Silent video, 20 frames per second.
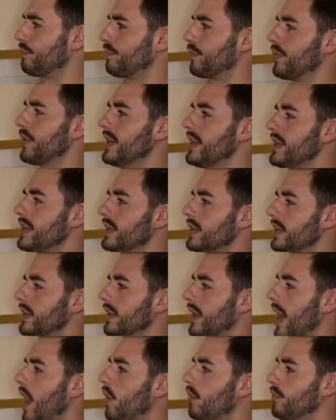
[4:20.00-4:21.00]
pretty
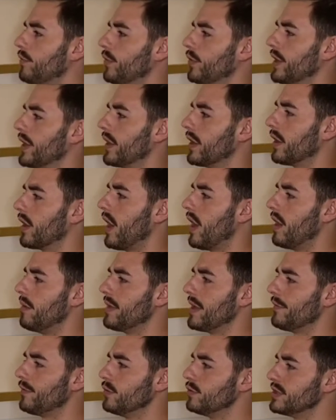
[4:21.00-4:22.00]
helpful here.
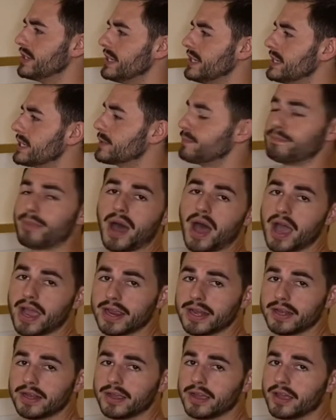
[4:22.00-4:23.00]
If you see
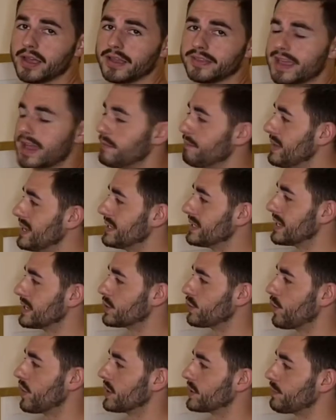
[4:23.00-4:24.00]
spine, that means that's
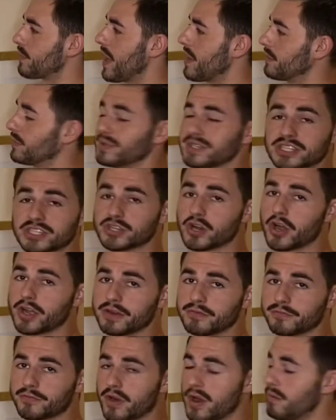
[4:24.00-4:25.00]
where it's probably
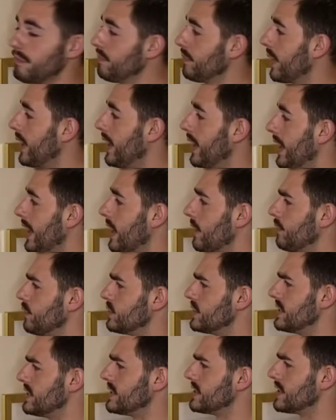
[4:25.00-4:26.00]
starting from. And if you
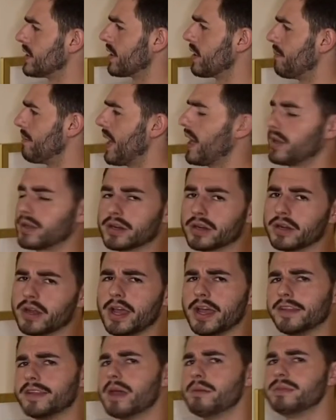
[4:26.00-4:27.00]
see cerebellar,
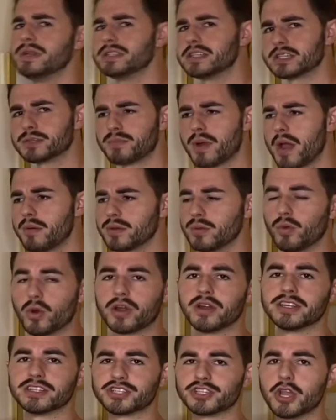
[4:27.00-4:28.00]
that means that's probably where
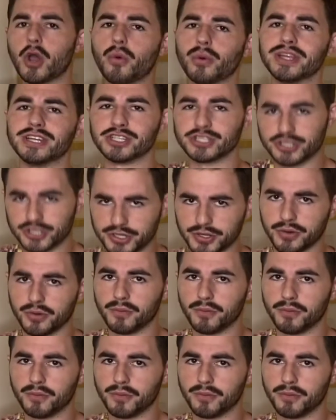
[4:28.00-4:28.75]
it's going to.